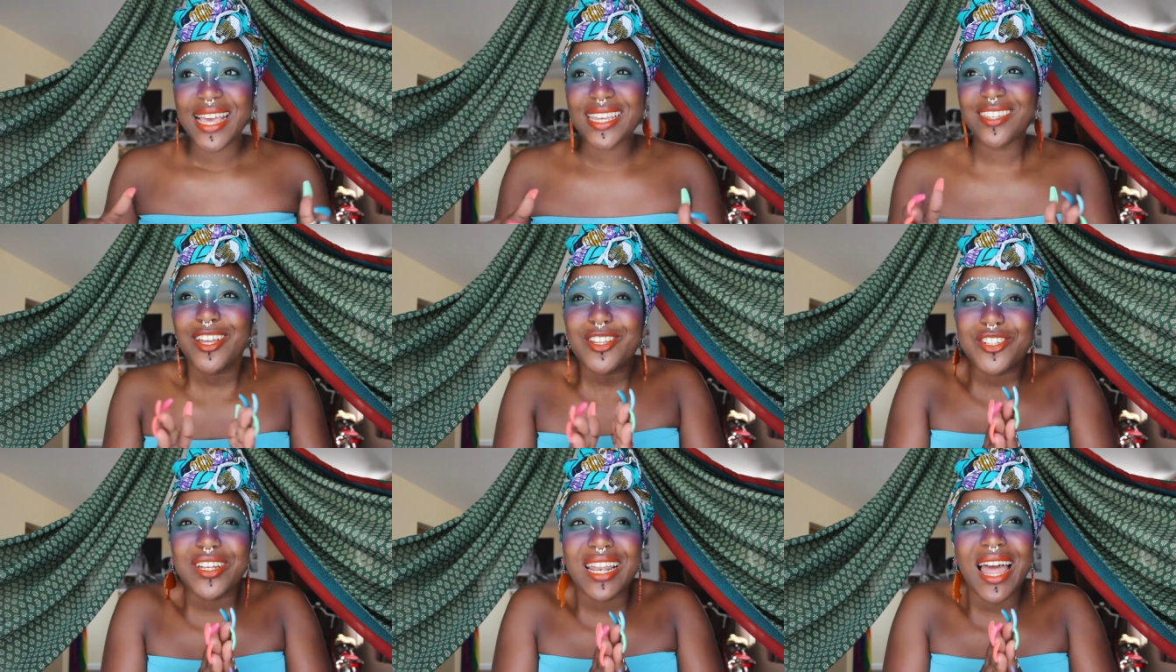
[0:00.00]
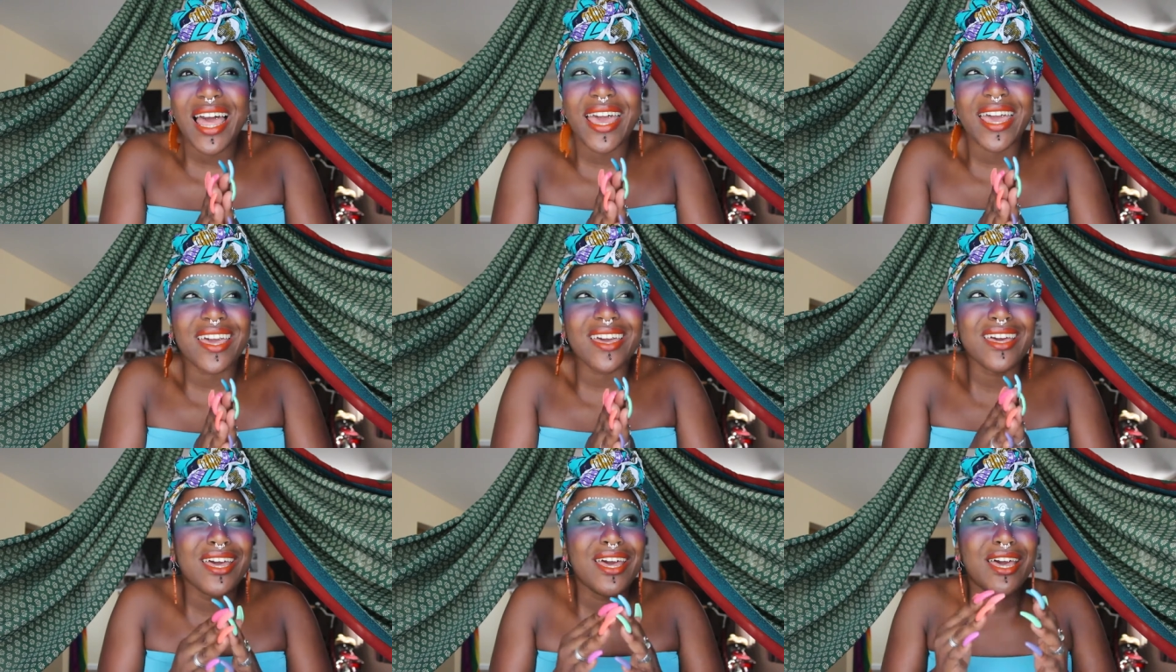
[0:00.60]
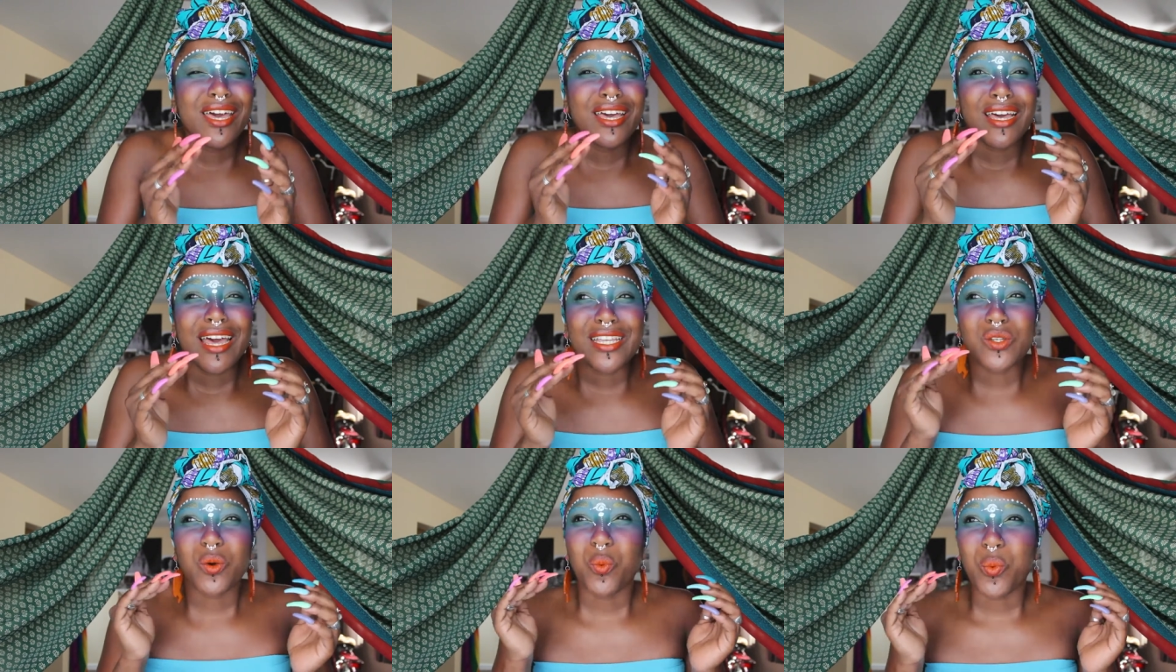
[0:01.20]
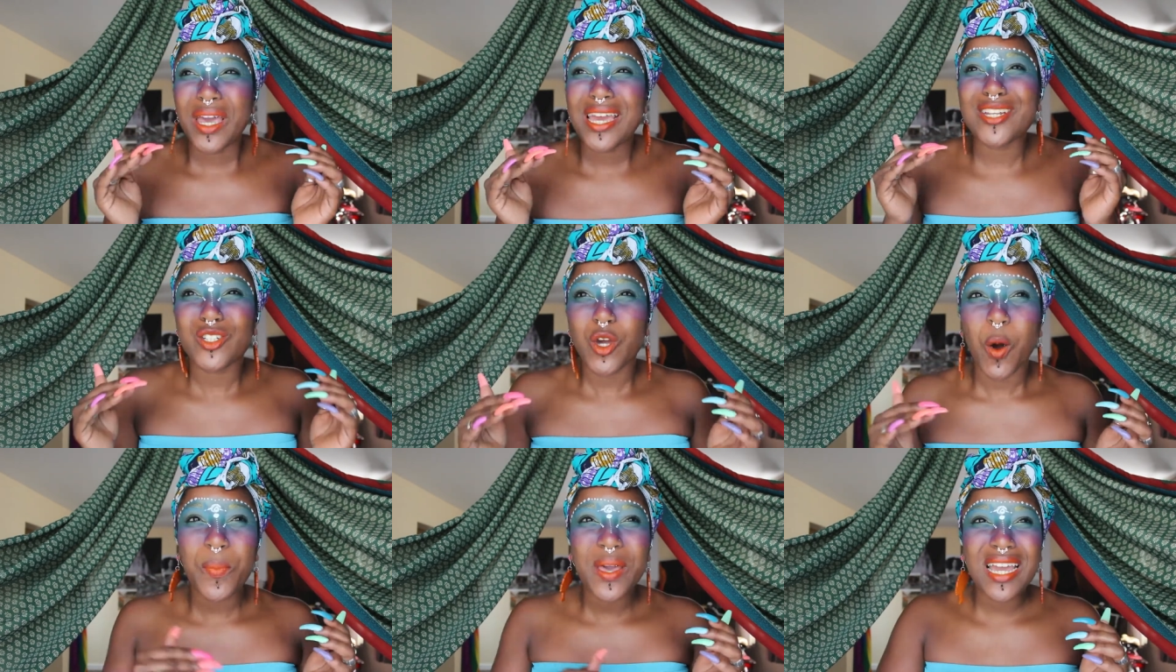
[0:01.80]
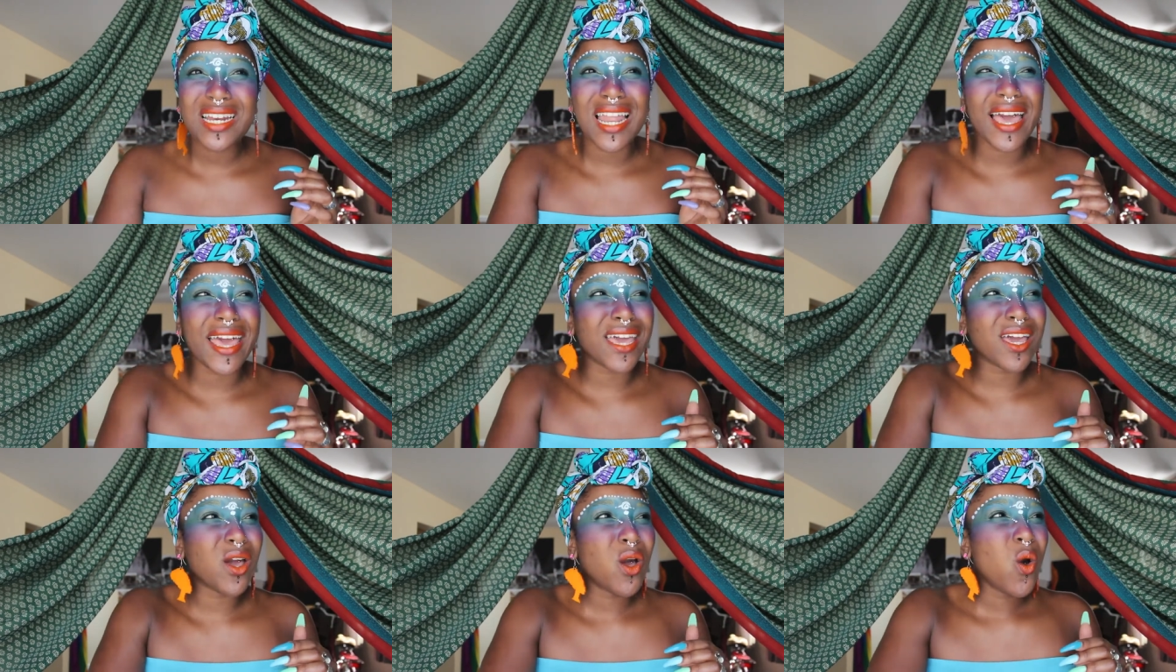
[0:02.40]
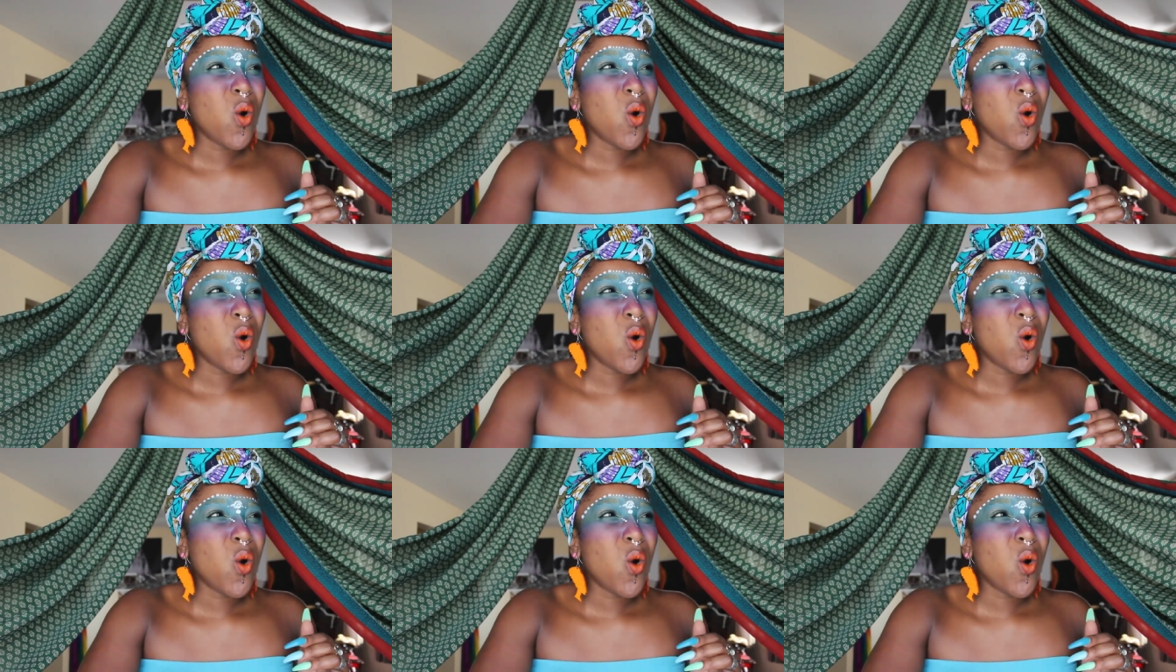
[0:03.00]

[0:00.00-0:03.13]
It's such a like, it's a weird topic like